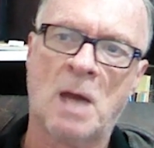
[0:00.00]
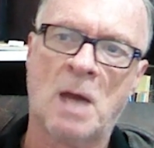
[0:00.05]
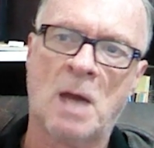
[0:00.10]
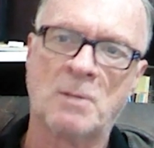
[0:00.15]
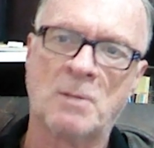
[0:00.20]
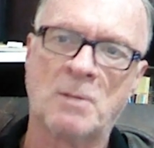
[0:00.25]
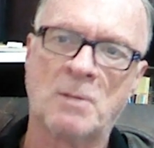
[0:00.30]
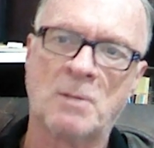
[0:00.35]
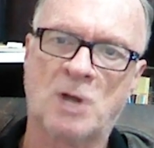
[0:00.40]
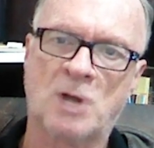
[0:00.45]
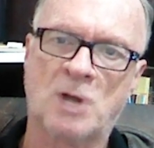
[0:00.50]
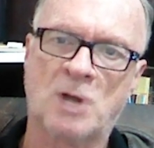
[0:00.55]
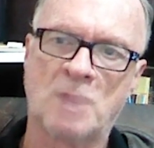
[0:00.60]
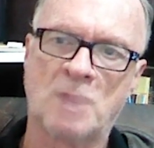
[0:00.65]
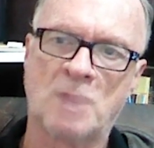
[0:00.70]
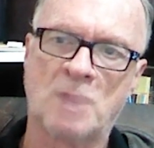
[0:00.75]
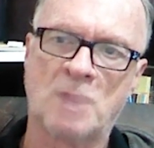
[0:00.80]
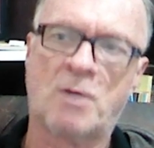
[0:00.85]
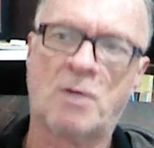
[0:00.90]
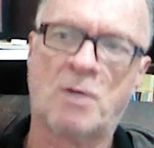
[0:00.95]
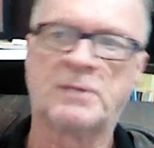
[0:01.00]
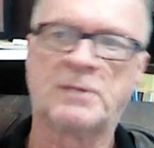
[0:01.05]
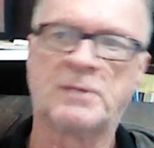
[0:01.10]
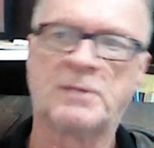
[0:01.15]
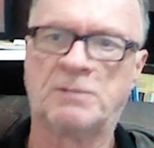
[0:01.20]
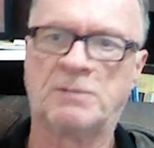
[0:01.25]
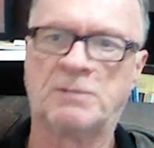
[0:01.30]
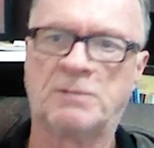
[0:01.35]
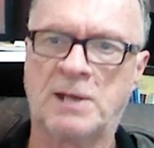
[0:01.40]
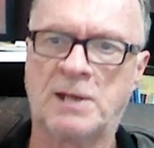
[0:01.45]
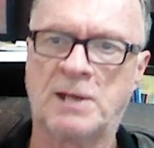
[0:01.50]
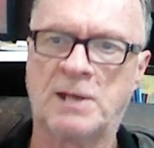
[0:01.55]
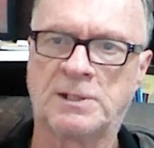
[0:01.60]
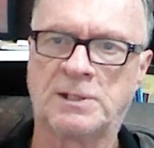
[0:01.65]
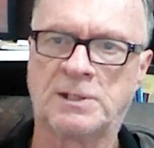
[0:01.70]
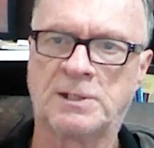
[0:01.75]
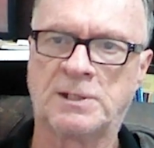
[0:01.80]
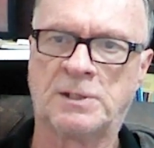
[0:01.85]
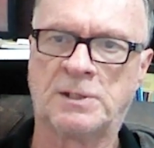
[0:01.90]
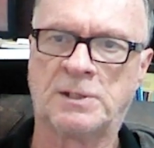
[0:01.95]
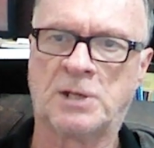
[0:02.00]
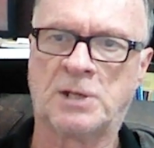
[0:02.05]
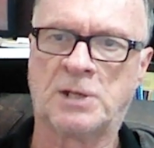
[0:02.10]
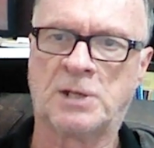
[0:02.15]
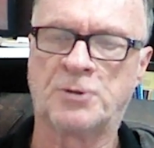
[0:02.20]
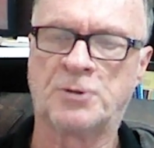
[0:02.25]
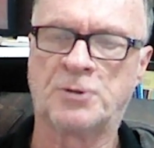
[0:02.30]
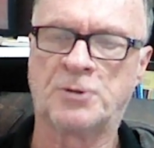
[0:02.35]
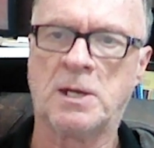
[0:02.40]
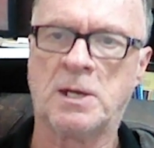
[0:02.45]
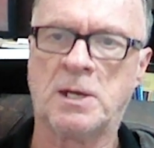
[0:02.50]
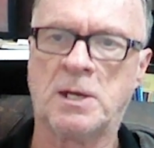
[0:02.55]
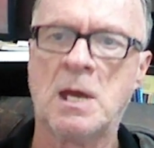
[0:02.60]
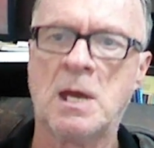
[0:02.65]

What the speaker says: much higher poverty rate in the country.